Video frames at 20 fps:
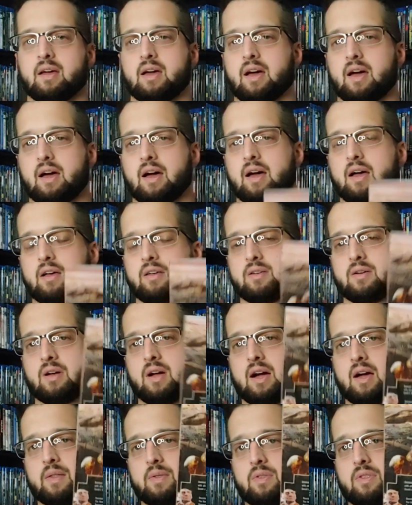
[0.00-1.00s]
You
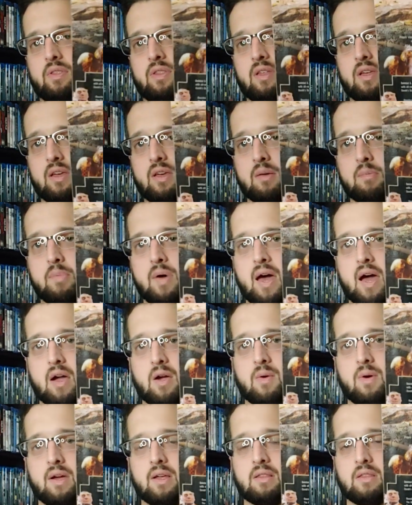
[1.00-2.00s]
got the
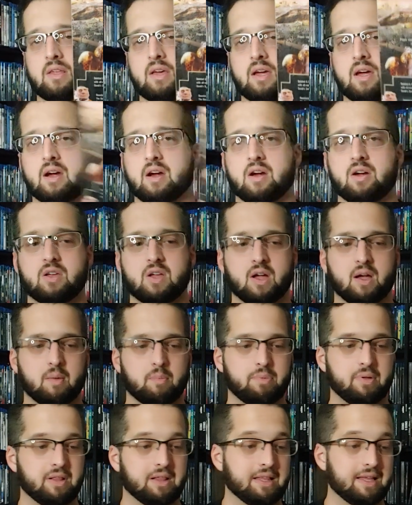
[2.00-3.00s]
back right there. You
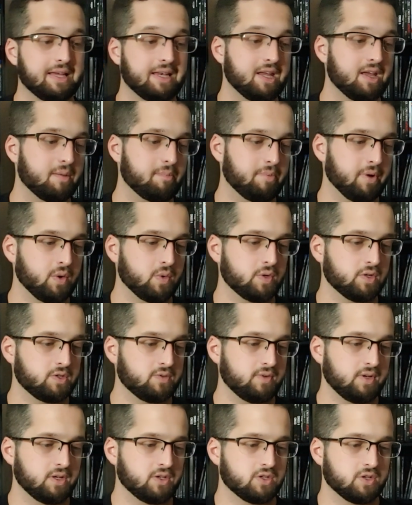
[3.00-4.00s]
got plenty of bonus
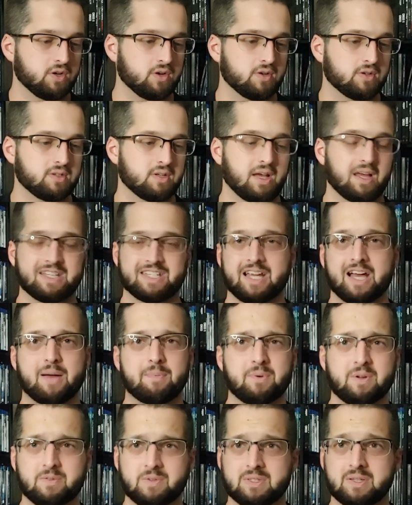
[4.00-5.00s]
features on
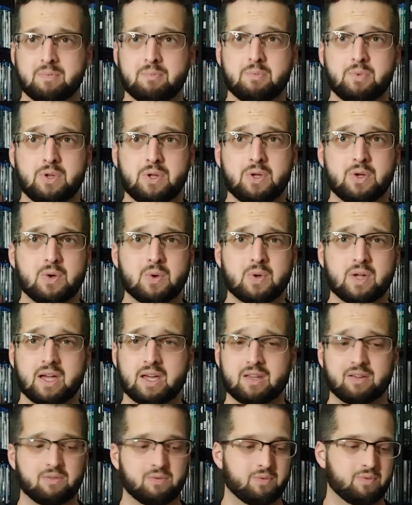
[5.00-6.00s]
top of some new
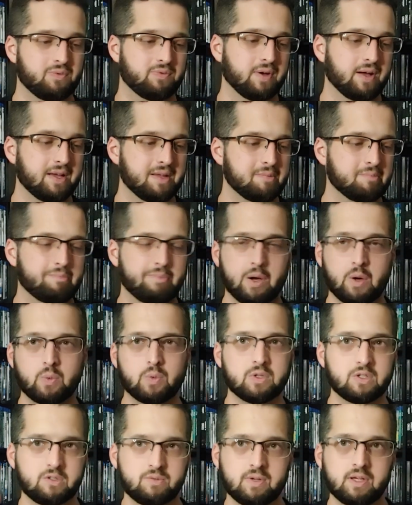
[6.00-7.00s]
kind of fun
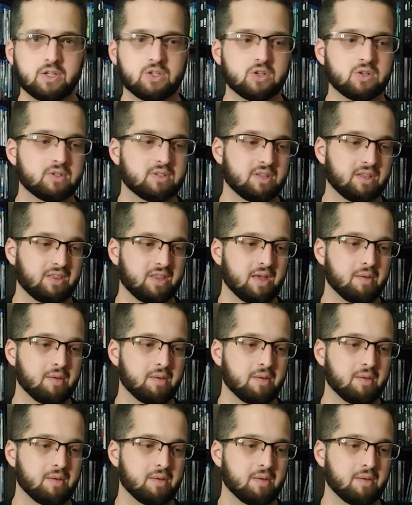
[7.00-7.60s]
bonus features that